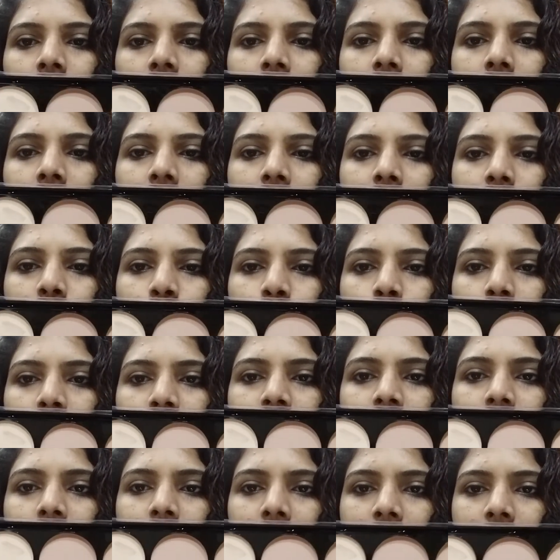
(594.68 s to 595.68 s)
and you have
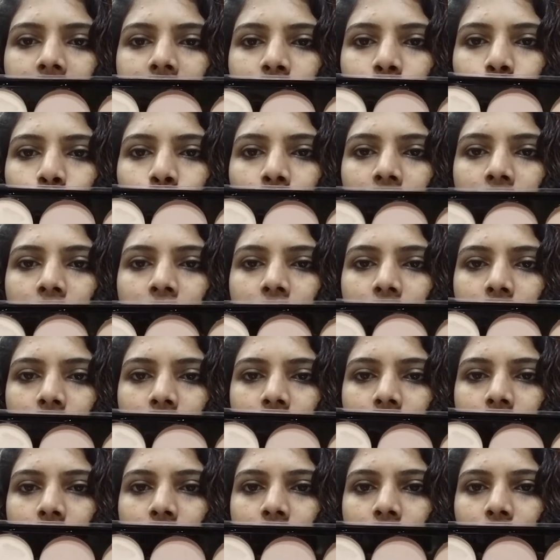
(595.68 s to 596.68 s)
the lighter
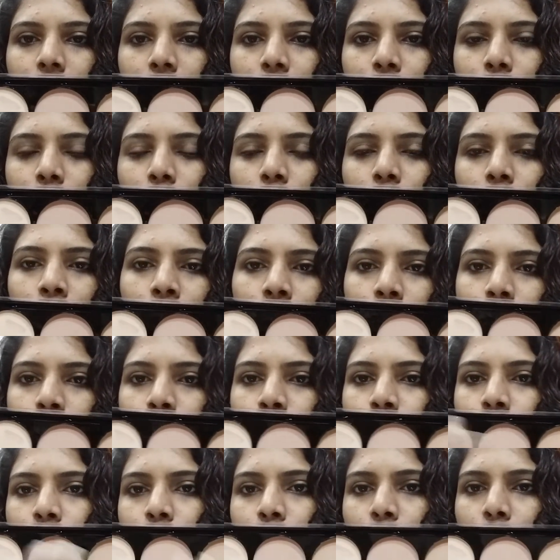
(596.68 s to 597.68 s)
ones for
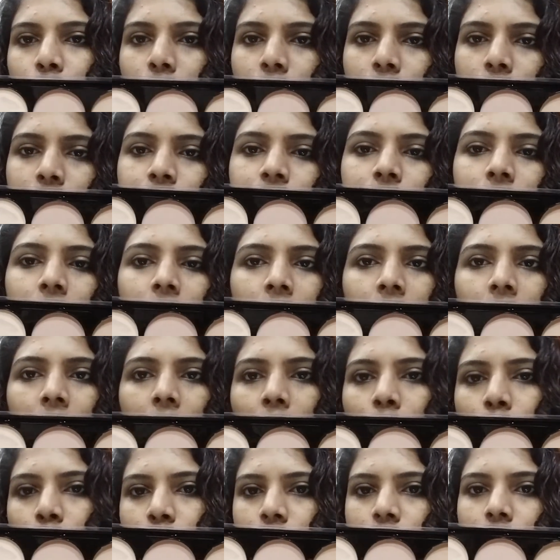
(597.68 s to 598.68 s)
your
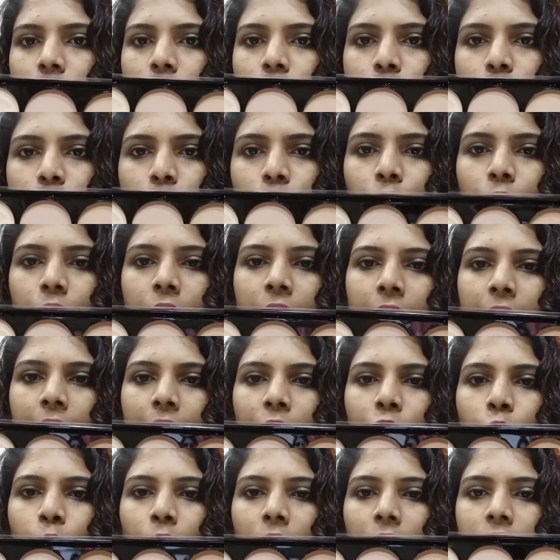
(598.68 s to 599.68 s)
outer contouring,
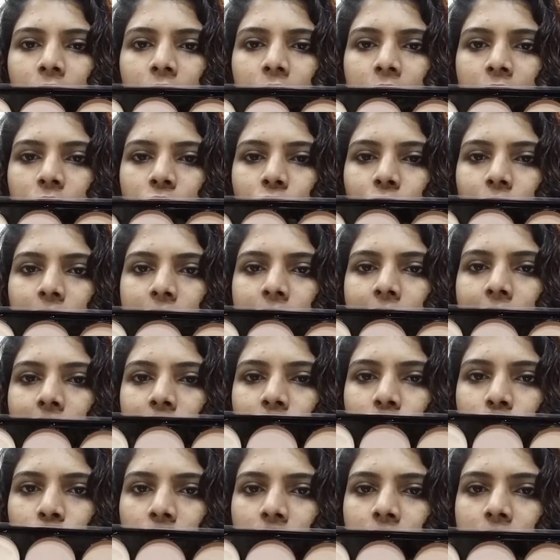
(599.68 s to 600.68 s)
and you have these 3
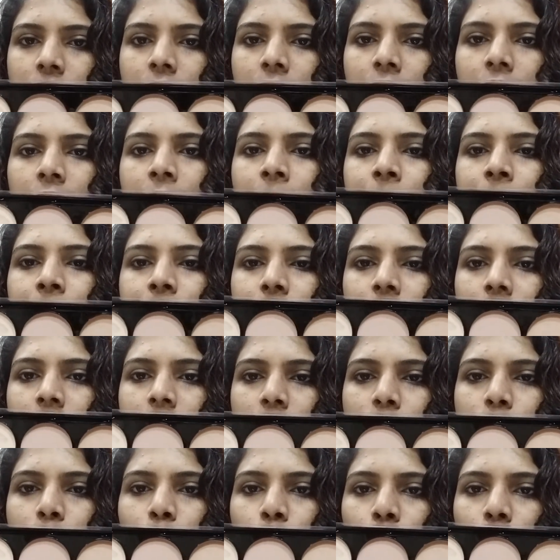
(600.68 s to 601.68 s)
dark shades. This
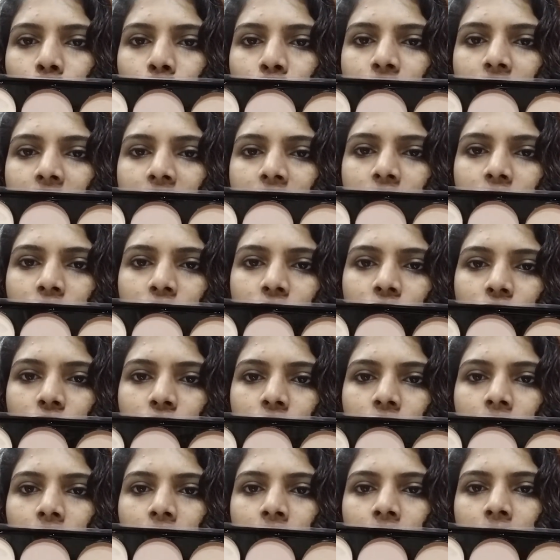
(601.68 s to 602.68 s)
is more of
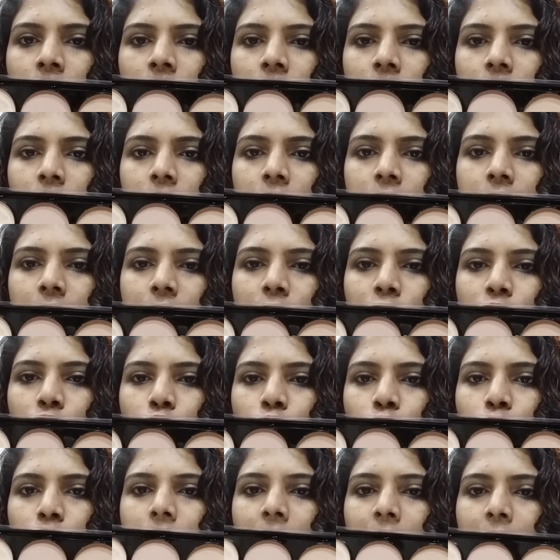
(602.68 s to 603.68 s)
wheatish. These are the
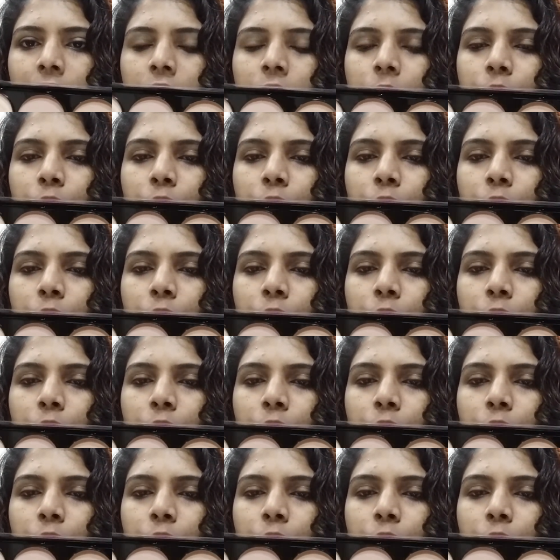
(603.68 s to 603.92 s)
2 darker